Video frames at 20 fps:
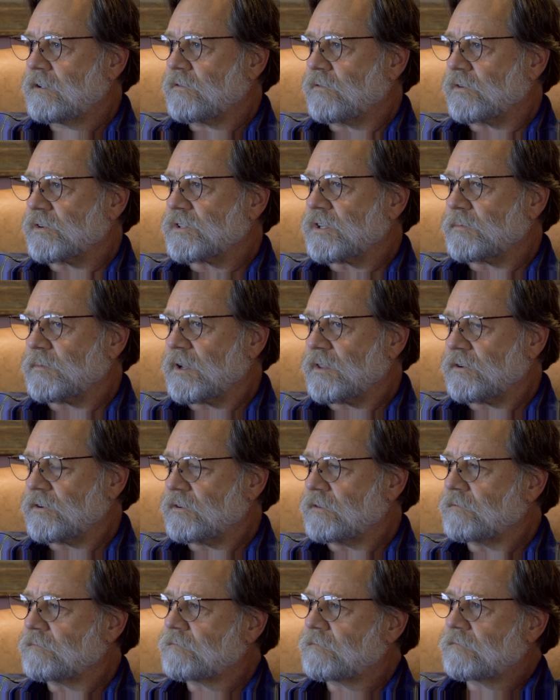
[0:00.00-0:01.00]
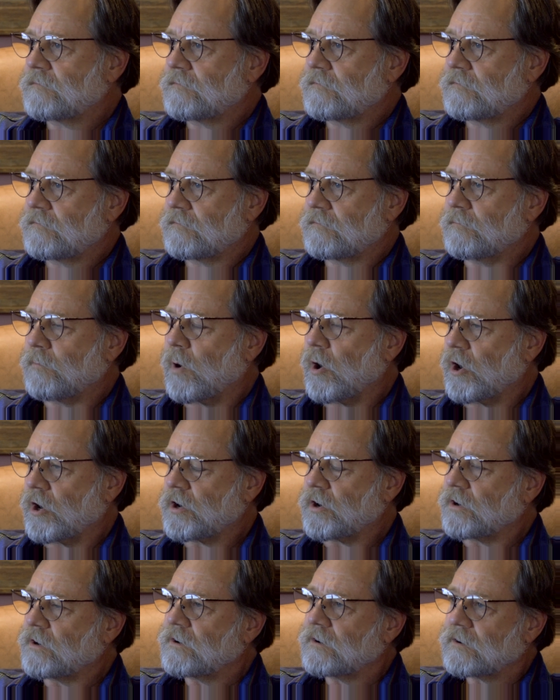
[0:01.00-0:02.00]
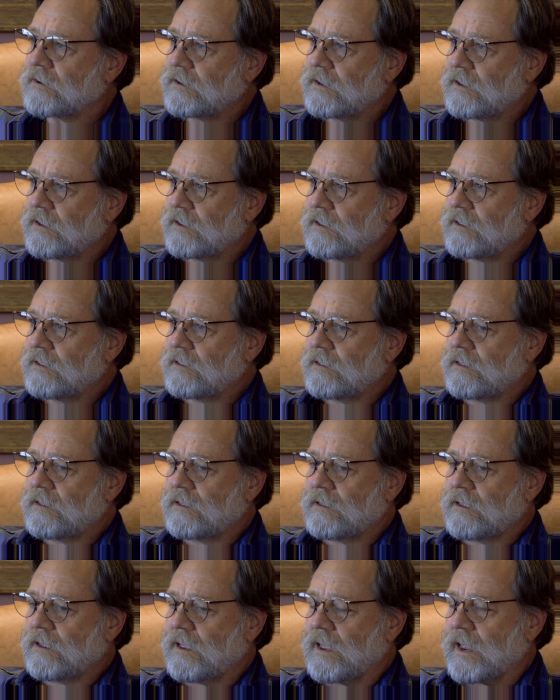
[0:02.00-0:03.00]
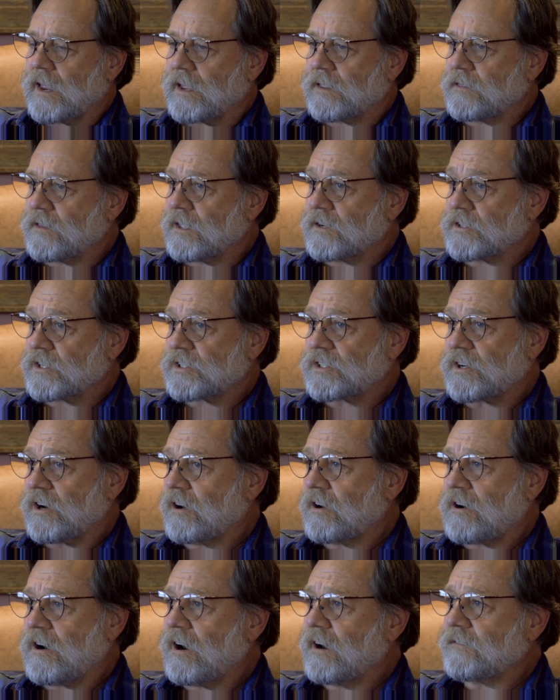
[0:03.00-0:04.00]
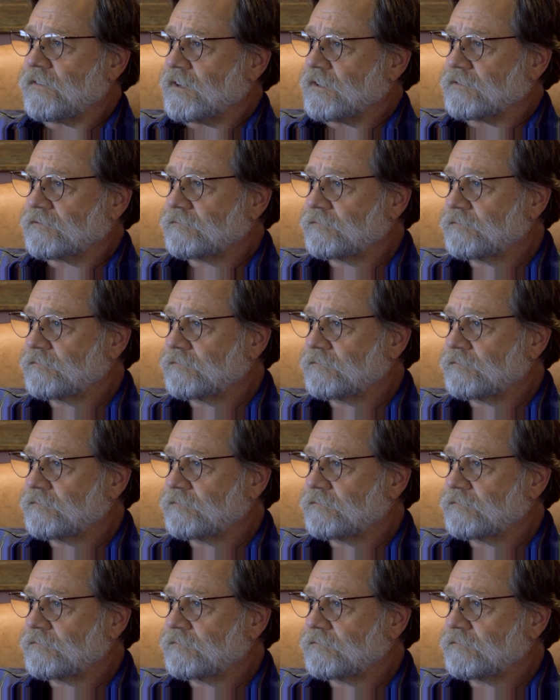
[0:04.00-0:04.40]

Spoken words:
or some other marker, and then just start carving.